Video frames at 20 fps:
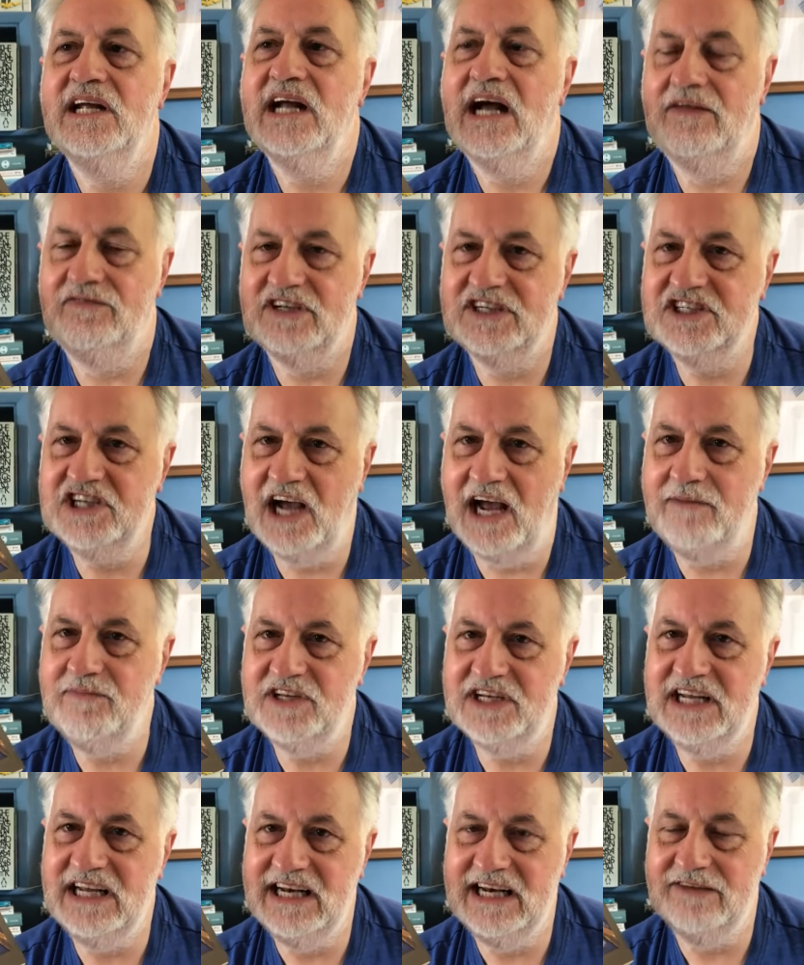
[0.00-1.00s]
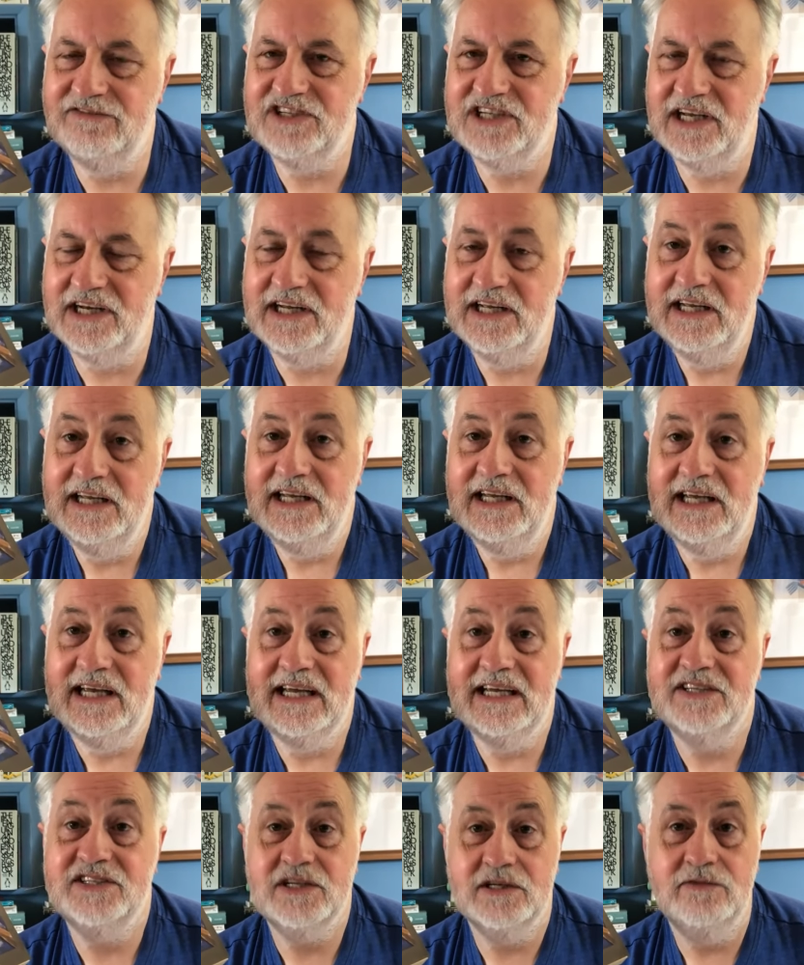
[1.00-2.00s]
And the time that he lives in
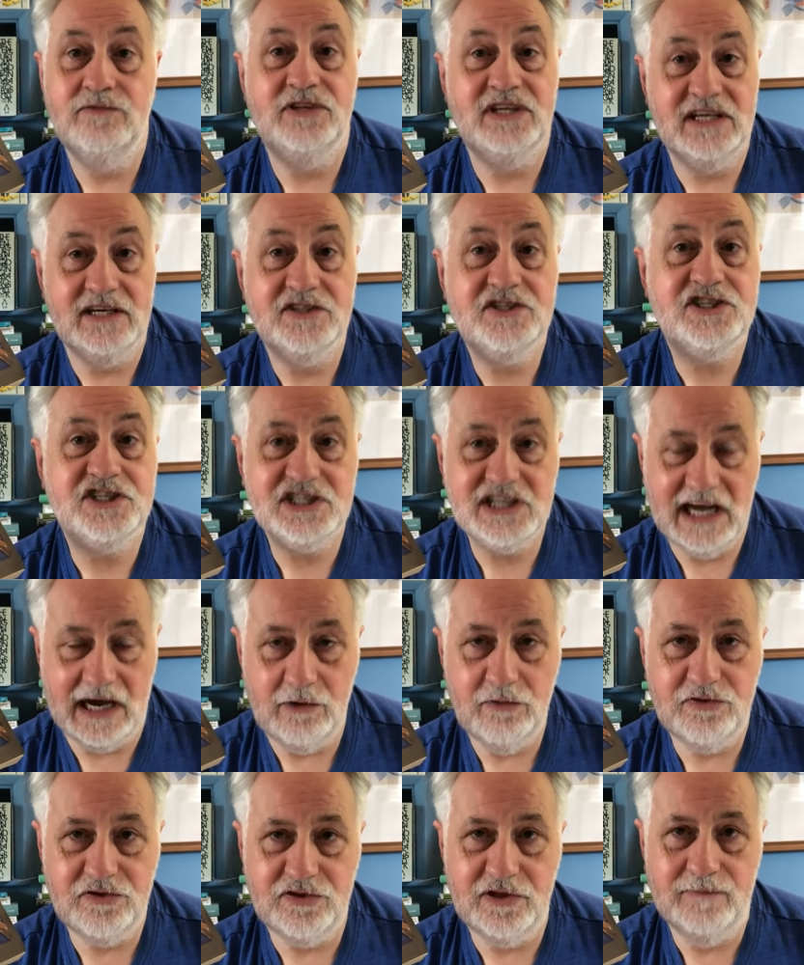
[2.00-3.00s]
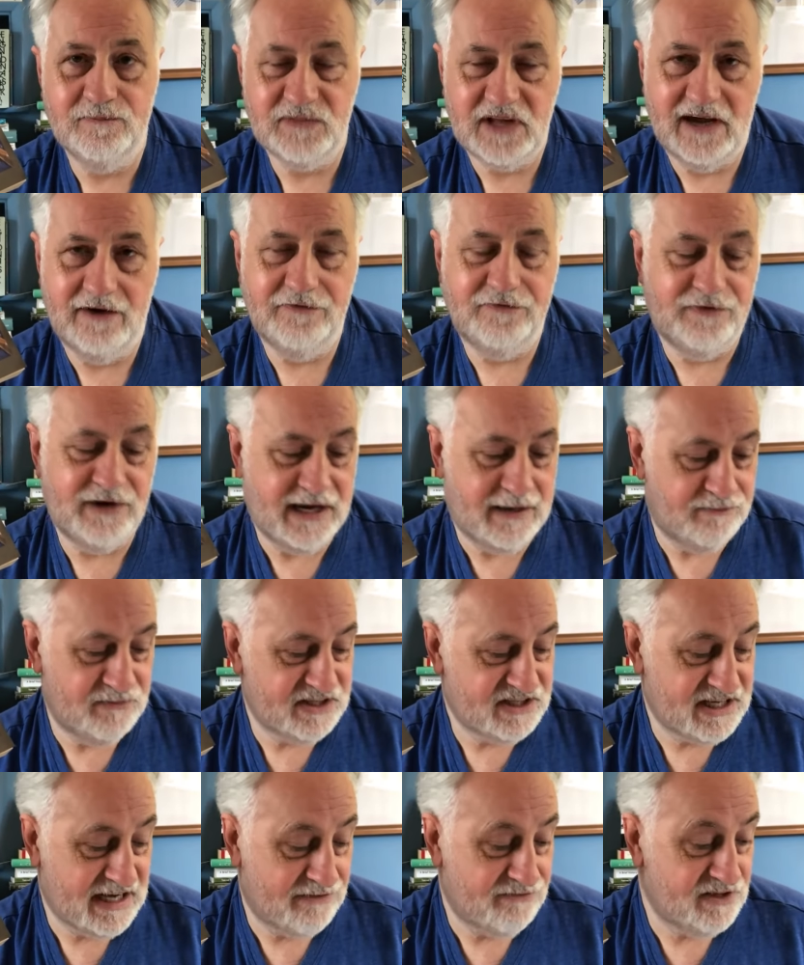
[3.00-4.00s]
is the south of the
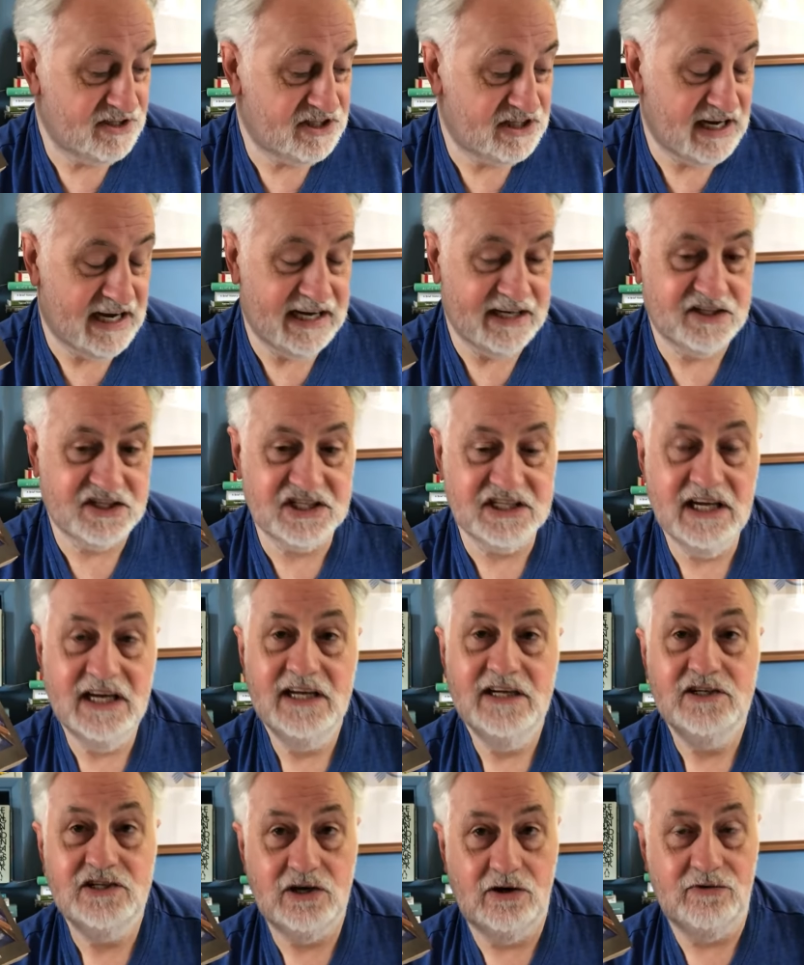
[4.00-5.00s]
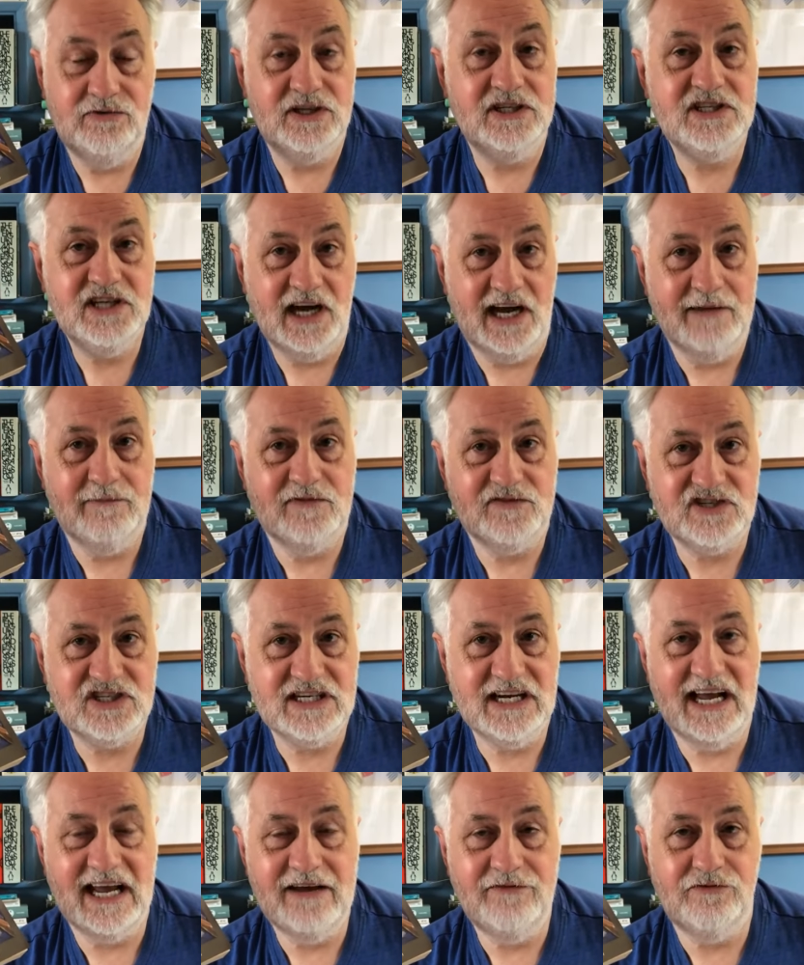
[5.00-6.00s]
southern states during the time of
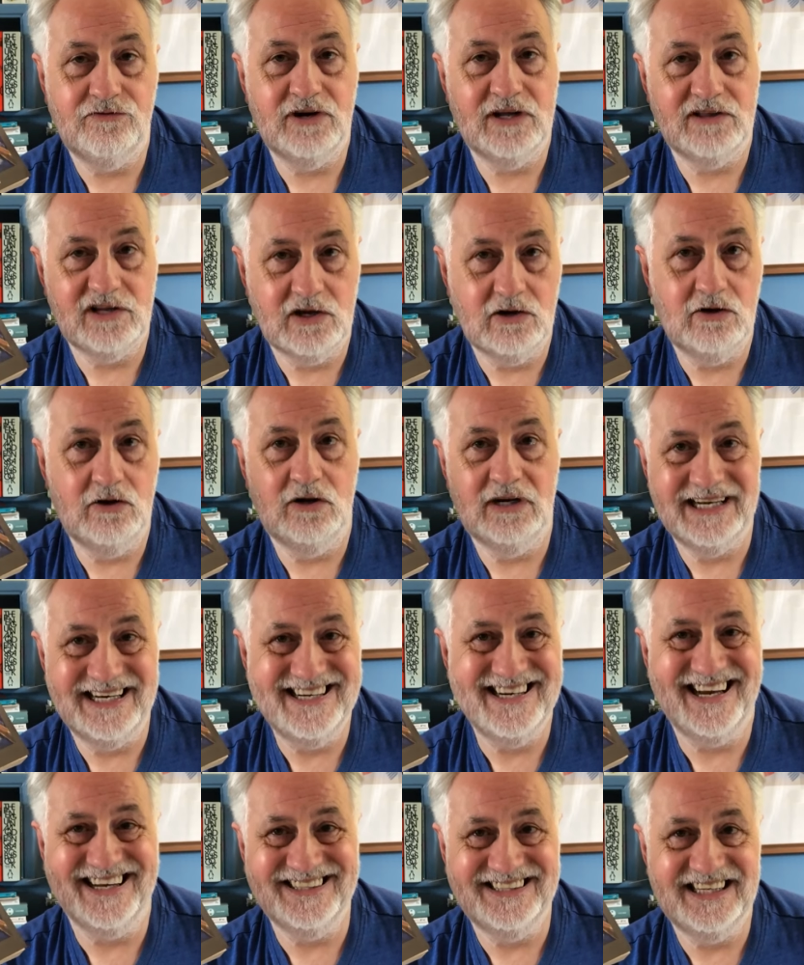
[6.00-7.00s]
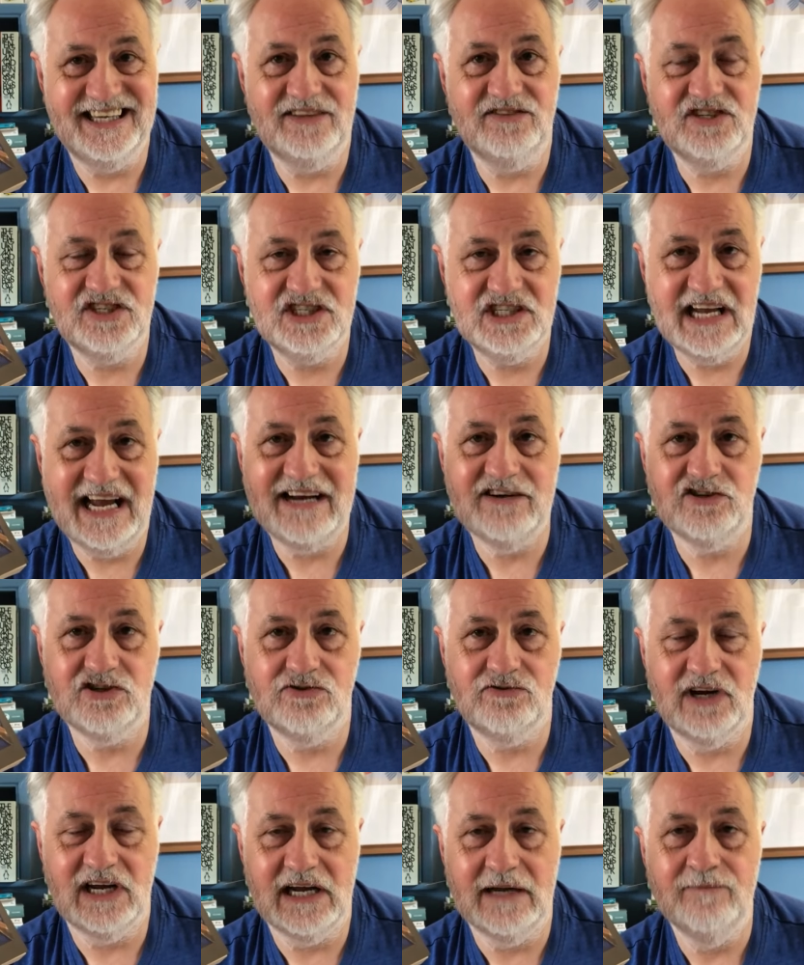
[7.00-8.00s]
slavery, the early 19th
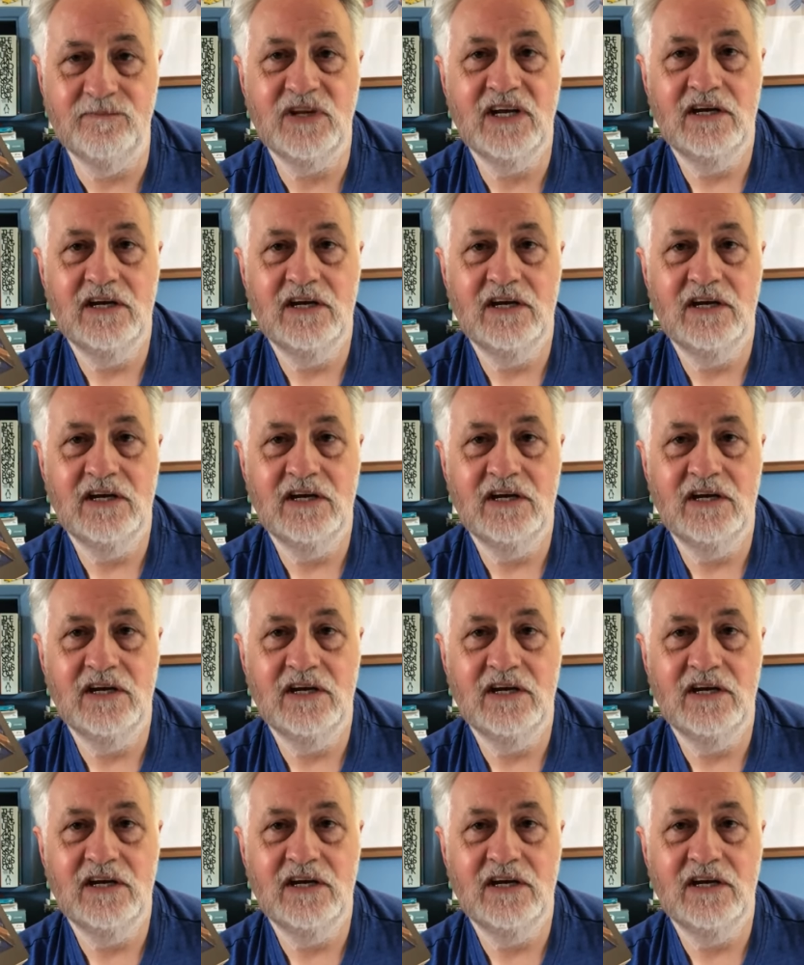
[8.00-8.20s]
century.